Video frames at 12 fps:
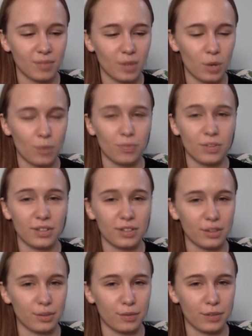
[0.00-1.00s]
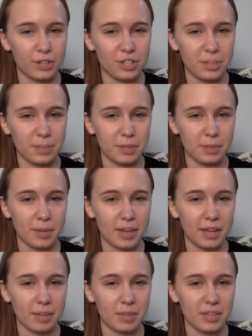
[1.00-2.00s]
hopefully that their friendship is
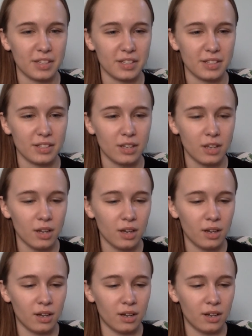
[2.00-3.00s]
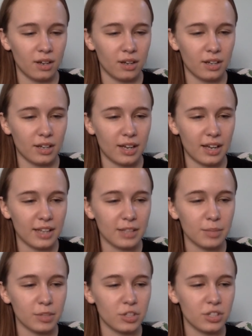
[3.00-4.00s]
back because as
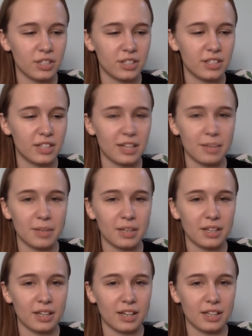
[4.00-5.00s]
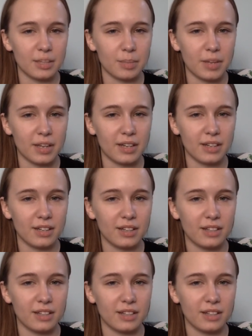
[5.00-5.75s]
much as Damon has been